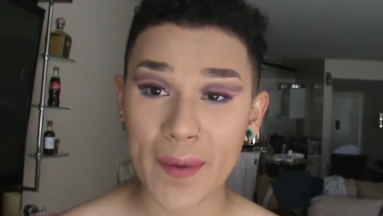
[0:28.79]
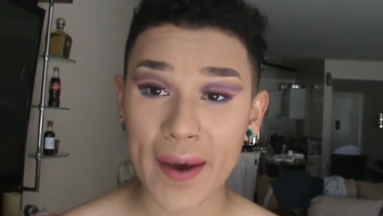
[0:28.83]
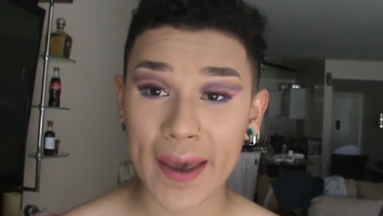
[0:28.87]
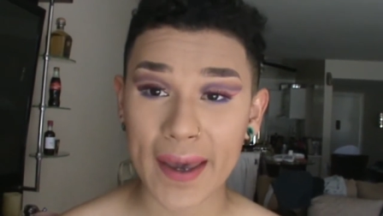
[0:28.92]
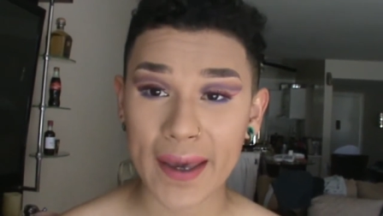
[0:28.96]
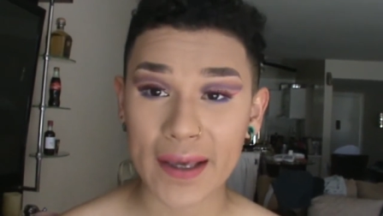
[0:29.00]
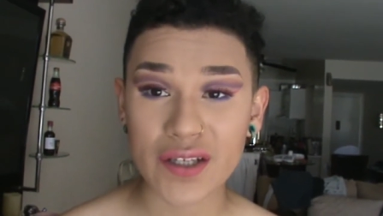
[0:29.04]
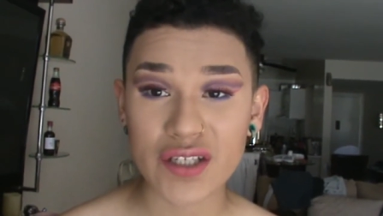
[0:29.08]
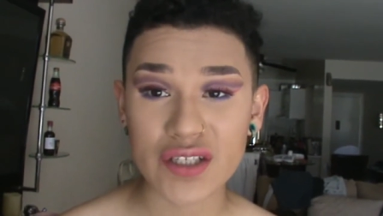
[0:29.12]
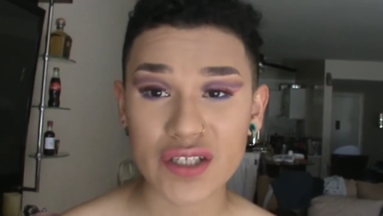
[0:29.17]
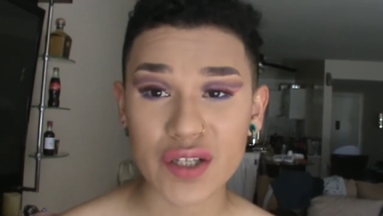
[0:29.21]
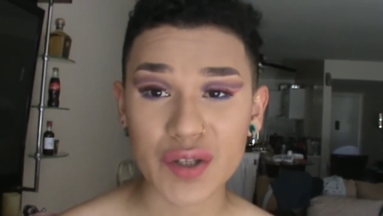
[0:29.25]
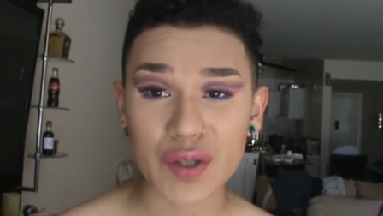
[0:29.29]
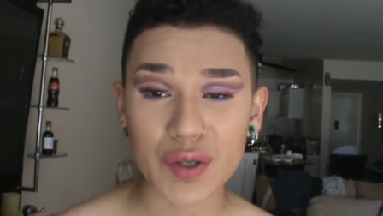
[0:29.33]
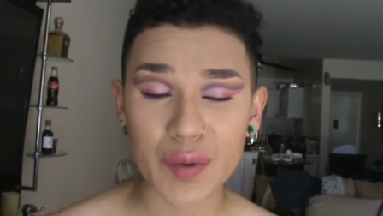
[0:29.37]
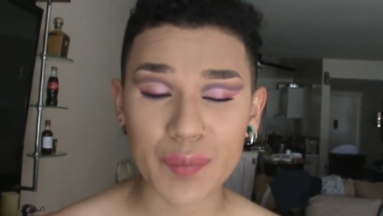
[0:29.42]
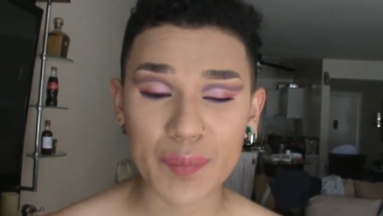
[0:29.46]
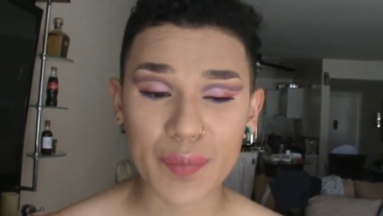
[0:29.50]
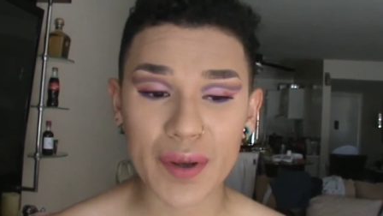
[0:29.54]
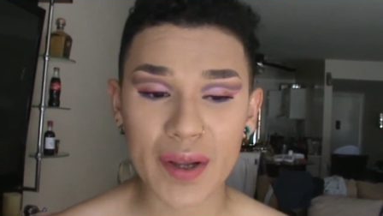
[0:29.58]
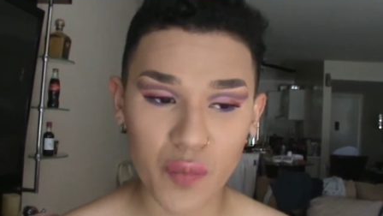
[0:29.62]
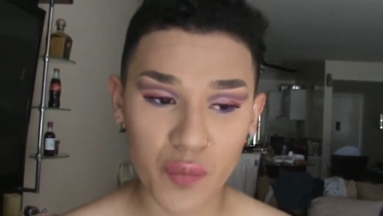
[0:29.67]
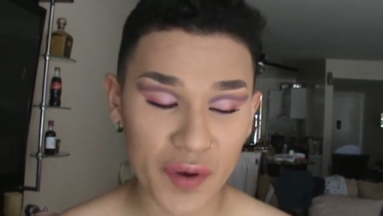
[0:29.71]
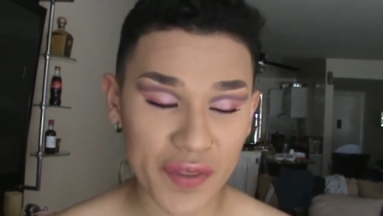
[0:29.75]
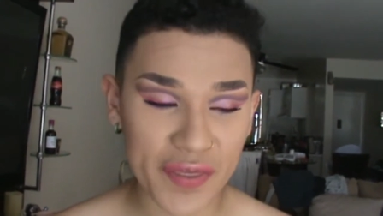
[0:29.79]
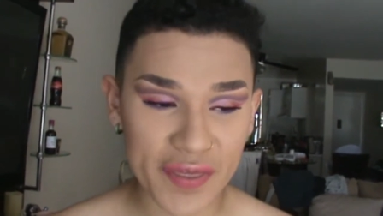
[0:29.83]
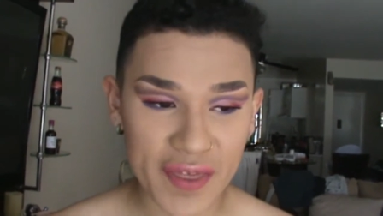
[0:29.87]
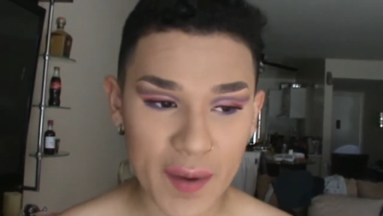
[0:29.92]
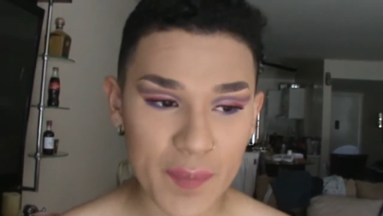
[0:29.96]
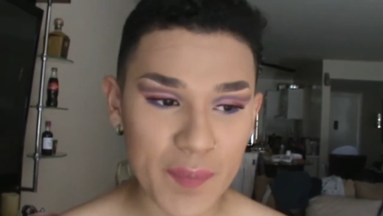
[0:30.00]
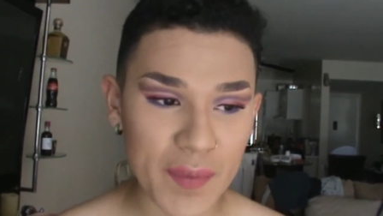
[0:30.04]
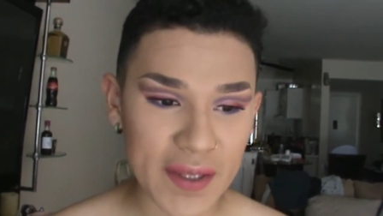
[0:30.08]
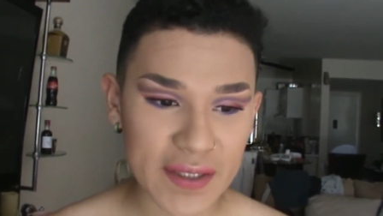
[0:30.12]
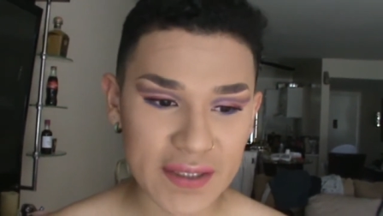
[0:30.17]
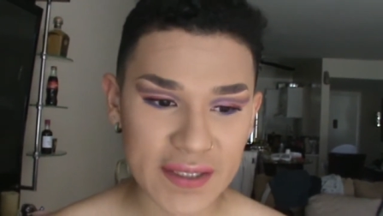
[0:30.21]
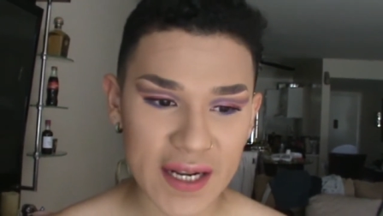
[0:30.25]
MIA just a little bit. With
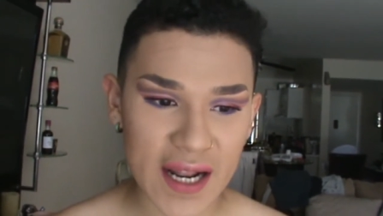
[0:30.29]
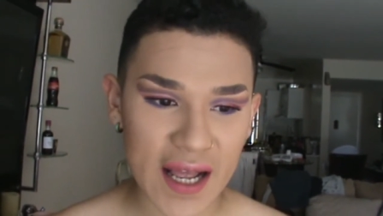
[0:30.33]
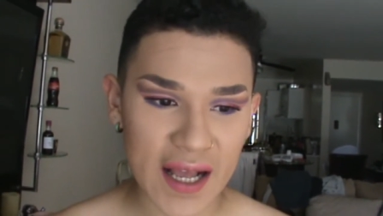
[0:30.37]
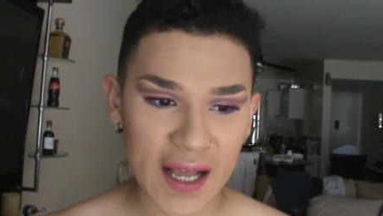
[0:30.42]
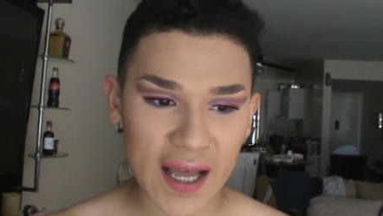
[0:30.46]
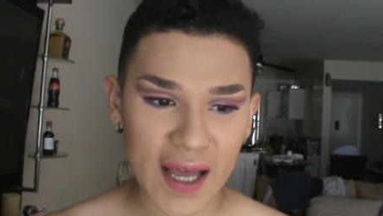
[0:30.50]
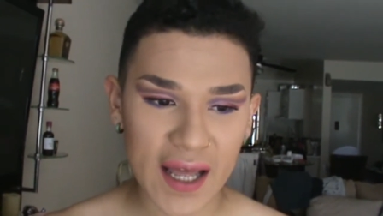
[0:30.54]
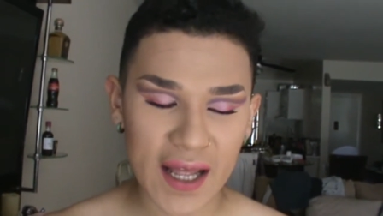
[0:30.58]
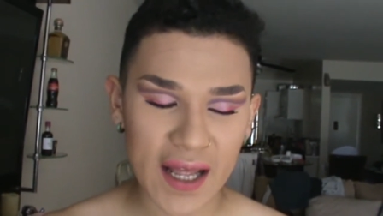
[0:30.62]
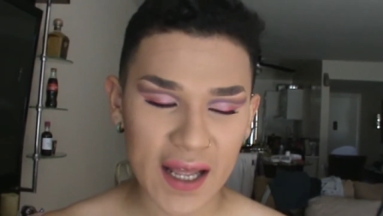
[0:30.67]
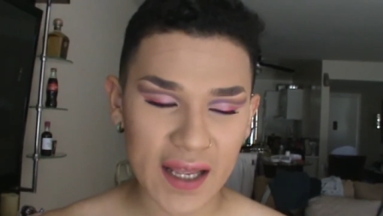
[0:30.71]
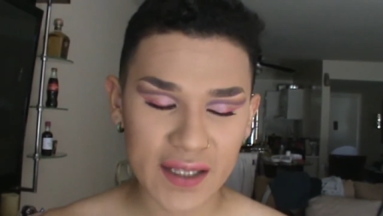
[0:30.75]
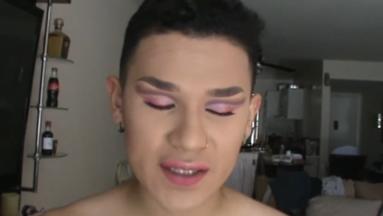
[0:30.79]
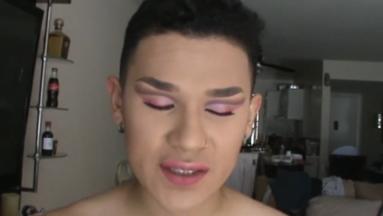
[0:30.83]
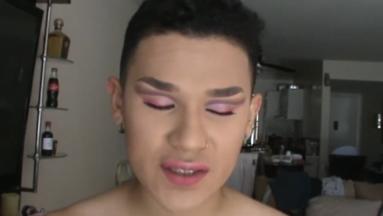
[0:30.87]
that being said, I got